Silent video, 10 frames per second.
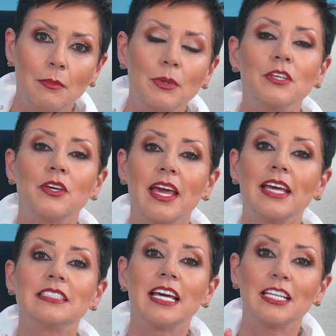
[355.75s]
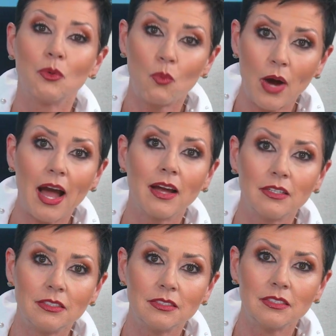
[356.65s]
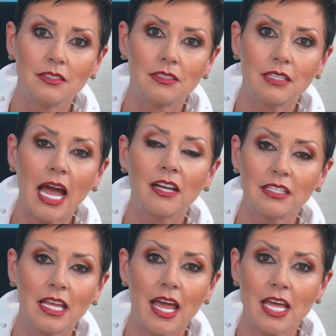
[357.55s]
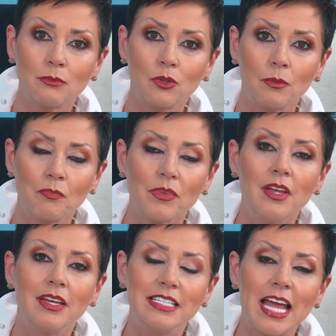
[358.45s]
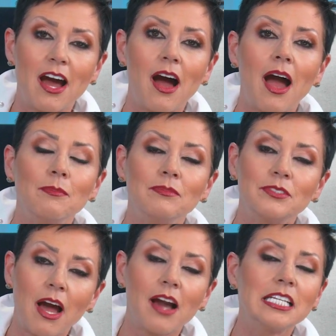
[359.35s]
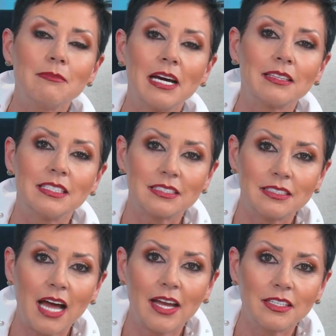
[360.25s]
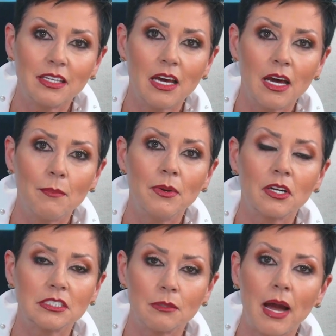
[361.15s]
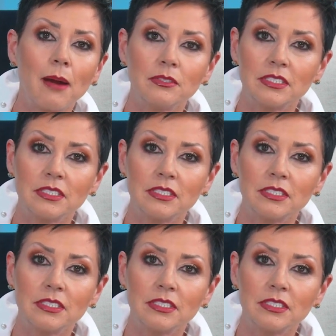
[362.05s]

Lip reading: but you can't take the wild out of the animal. Now, I'm talking about this lion cub because the Bible